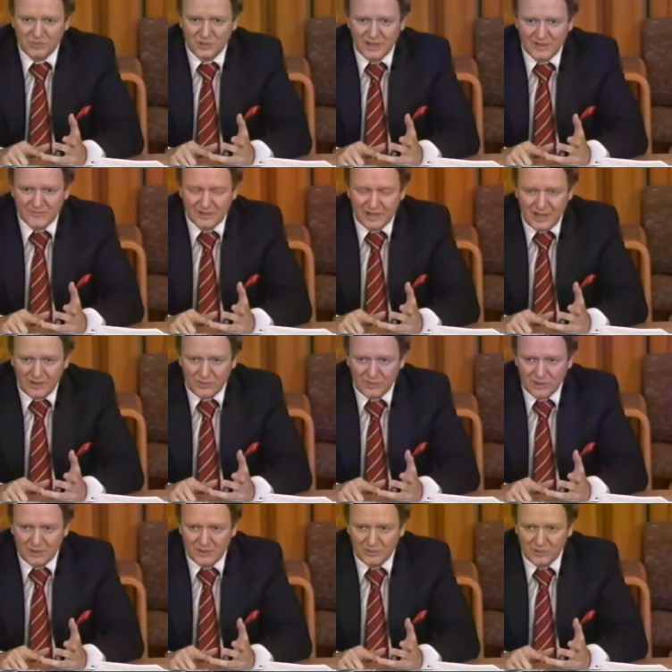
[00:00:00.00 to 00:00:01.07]
whatever that
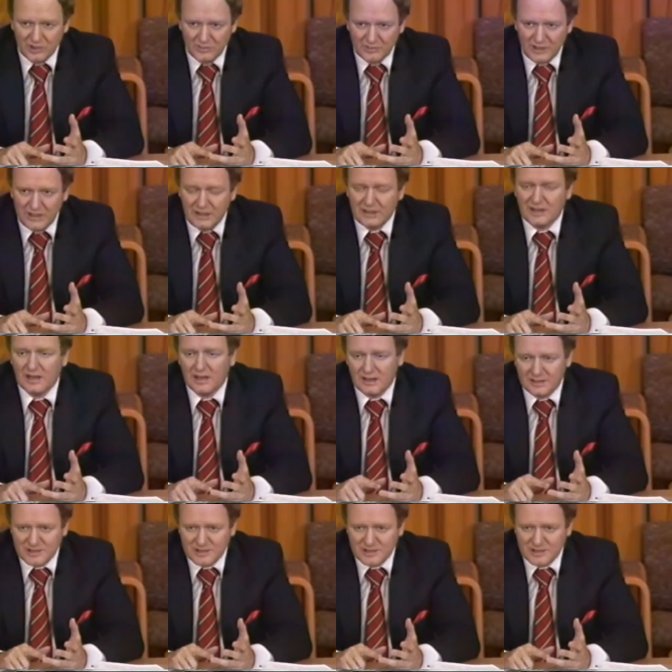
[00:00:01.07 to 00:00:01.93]
word will mean,